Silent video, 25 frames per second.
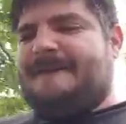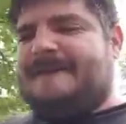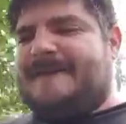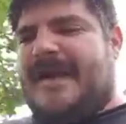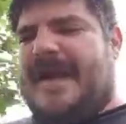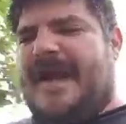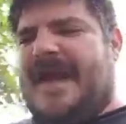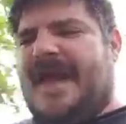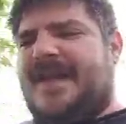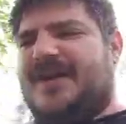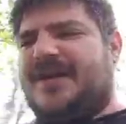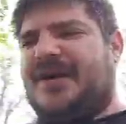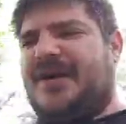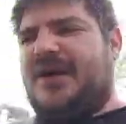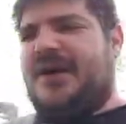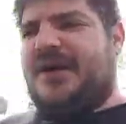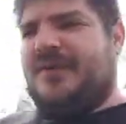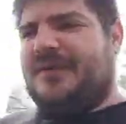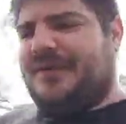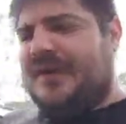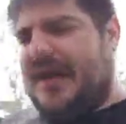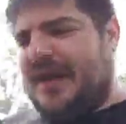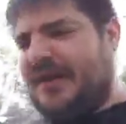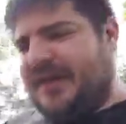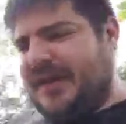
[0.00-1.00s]
and
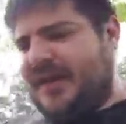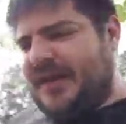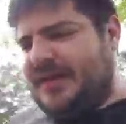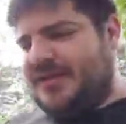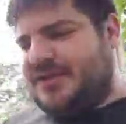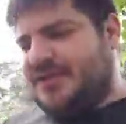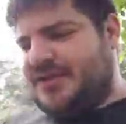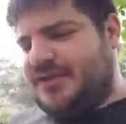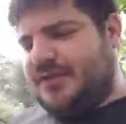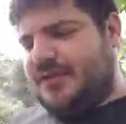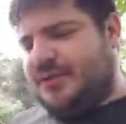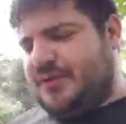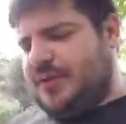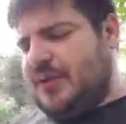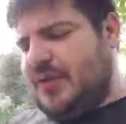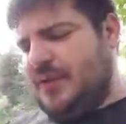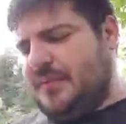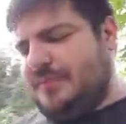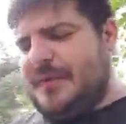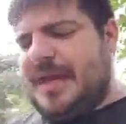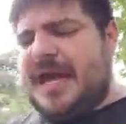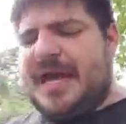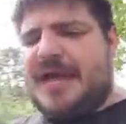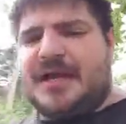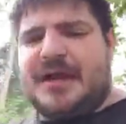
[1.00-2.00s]
her failing to
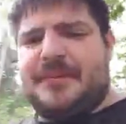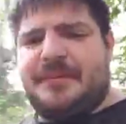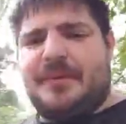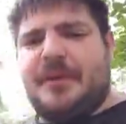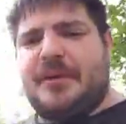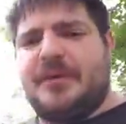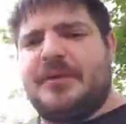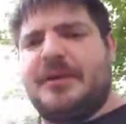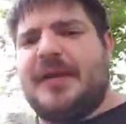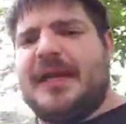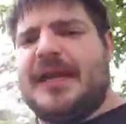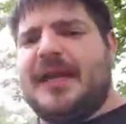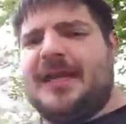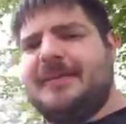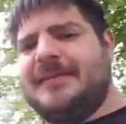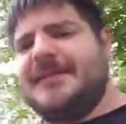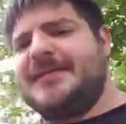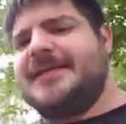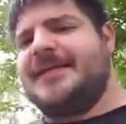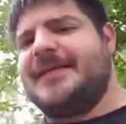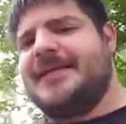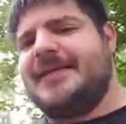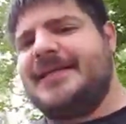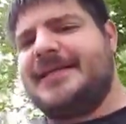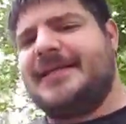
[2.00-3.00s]
back up her
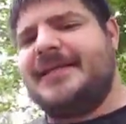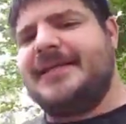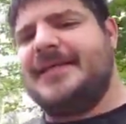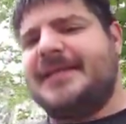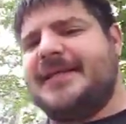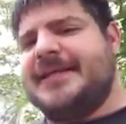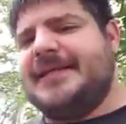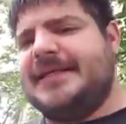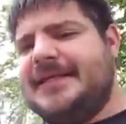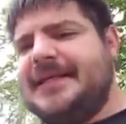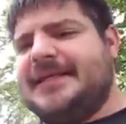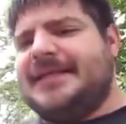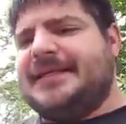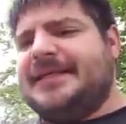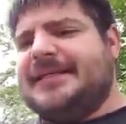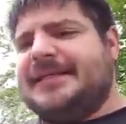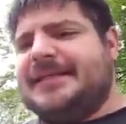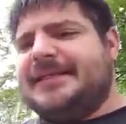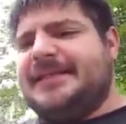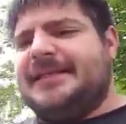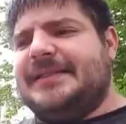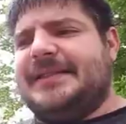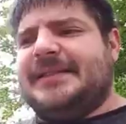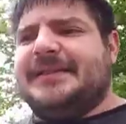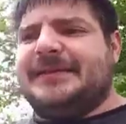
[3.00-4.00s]
claims.
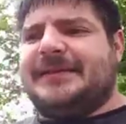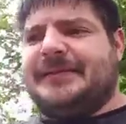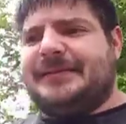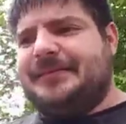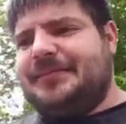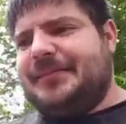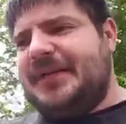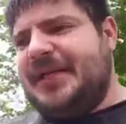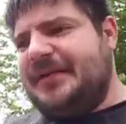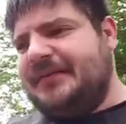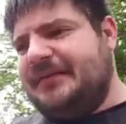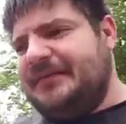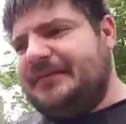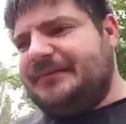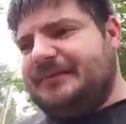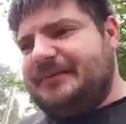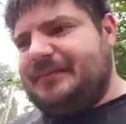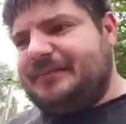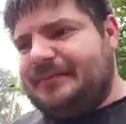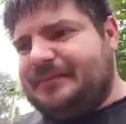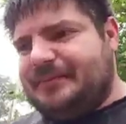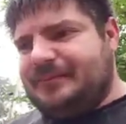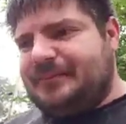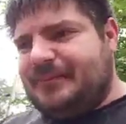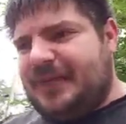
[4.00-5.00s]
You know, being
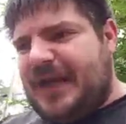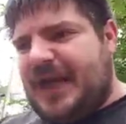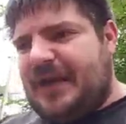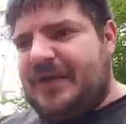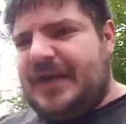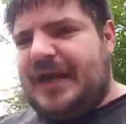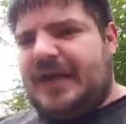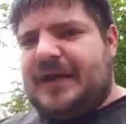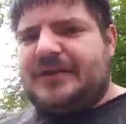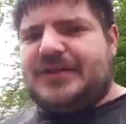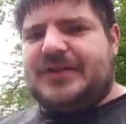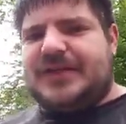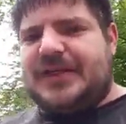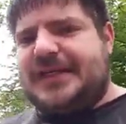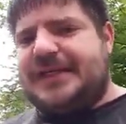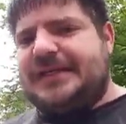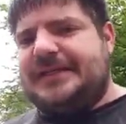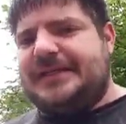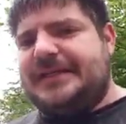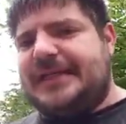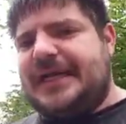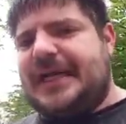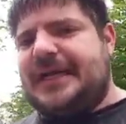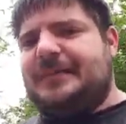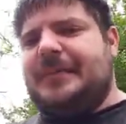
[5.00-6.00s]
found out to
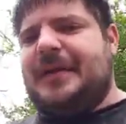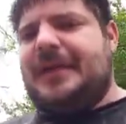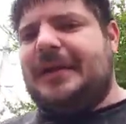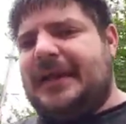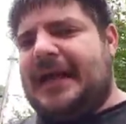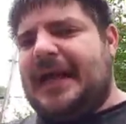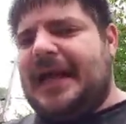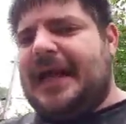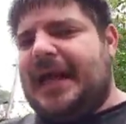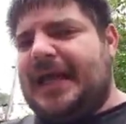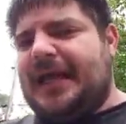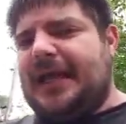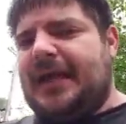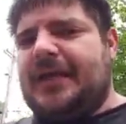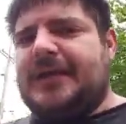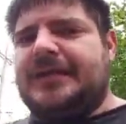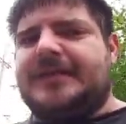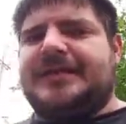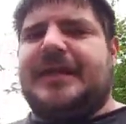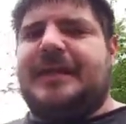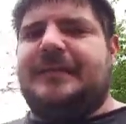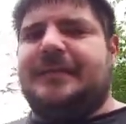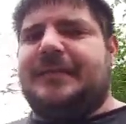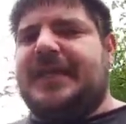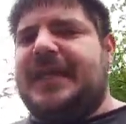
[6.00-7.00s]
kind of be lying on
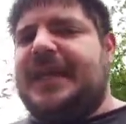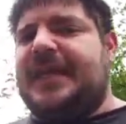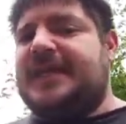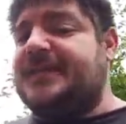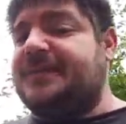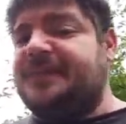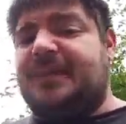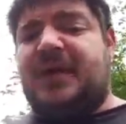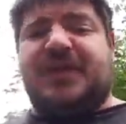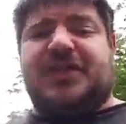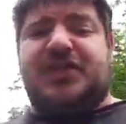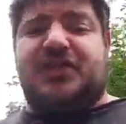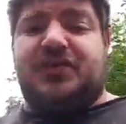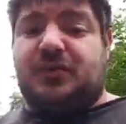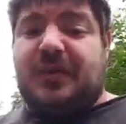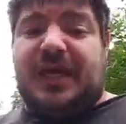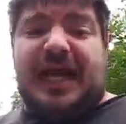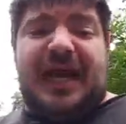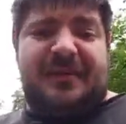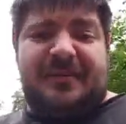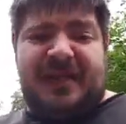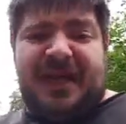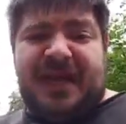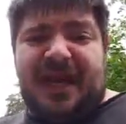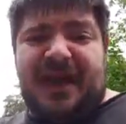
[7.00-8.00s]
some things. Which,
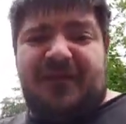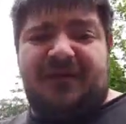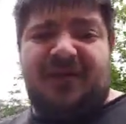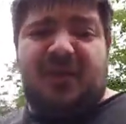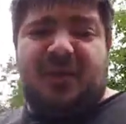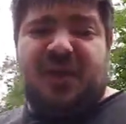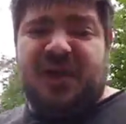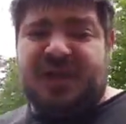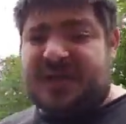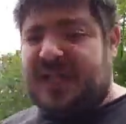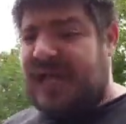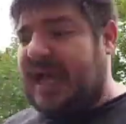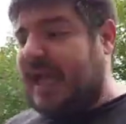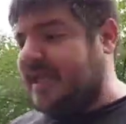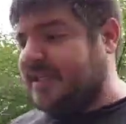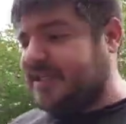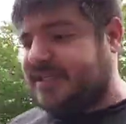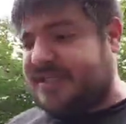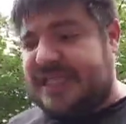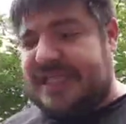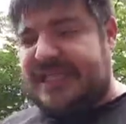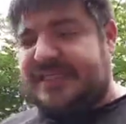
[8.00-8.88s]
I mean, everyone lies, so